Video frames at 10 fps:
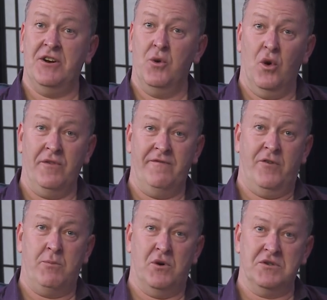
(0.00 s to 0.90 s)
in a northern
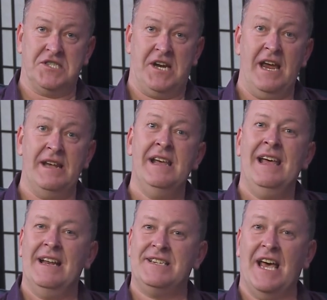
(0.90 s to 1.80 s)
football state
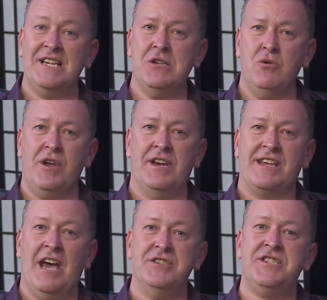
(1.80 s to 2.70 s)
and takes a look at a
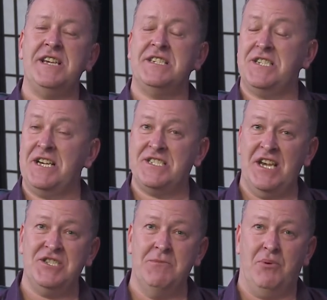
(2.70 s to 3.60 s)
coaching
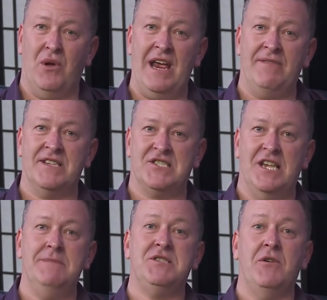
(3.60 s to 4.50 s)
succession plan that
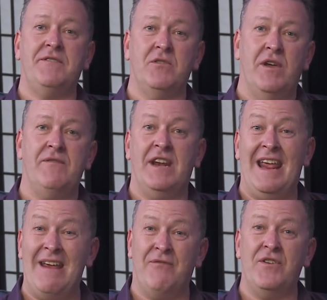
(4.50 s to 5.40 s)
seems to have delivered
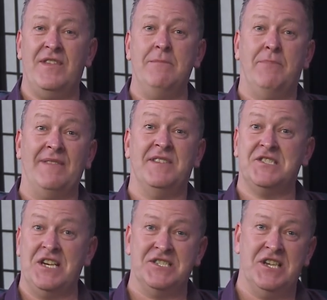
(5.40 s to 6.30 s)
everything but the
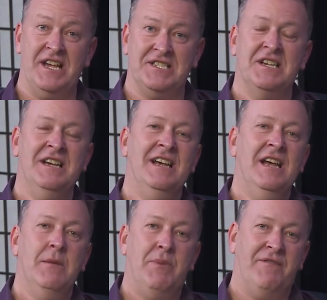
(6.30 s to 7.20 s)
success.
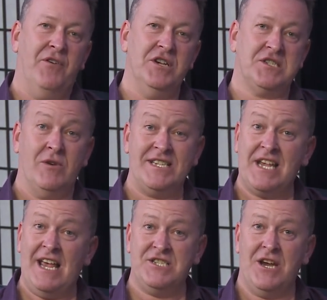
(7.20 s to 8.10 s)
But first, let's
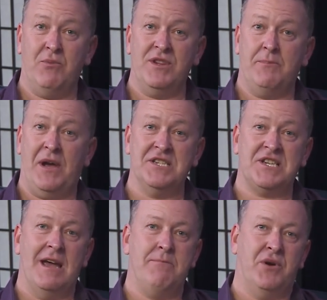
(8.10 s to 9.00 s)
catch up with the
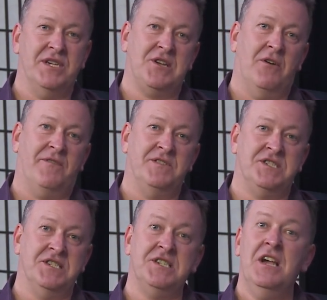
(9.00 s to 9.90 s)
post-game press
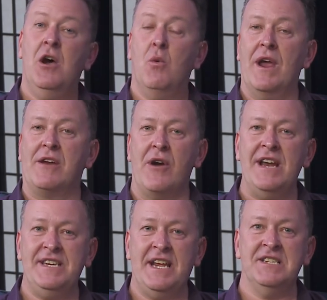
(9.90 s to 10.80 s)
conferences where
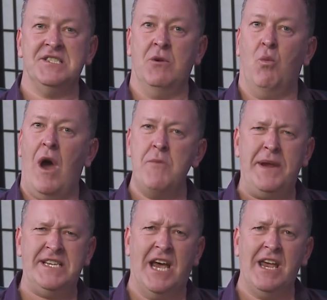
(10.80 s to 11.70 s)
Grant Dickinson won't
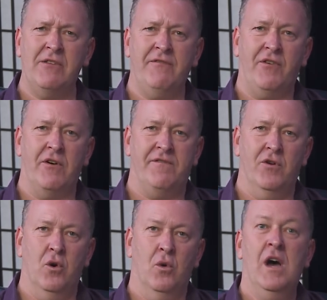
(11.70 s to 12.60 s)
be taken for a
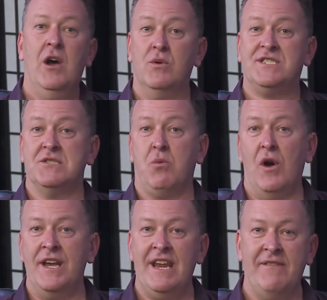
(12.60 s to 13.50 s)
fool, which is
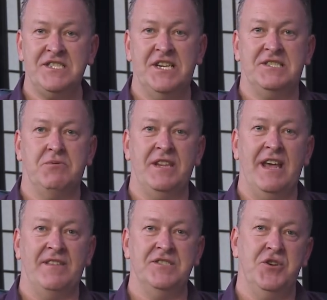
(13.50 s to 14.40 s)
why he never sits with
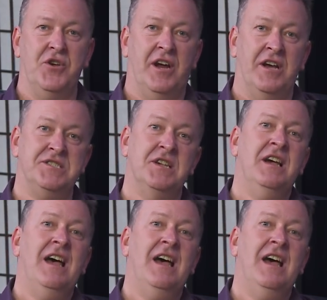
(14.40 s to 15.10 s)
the other journos.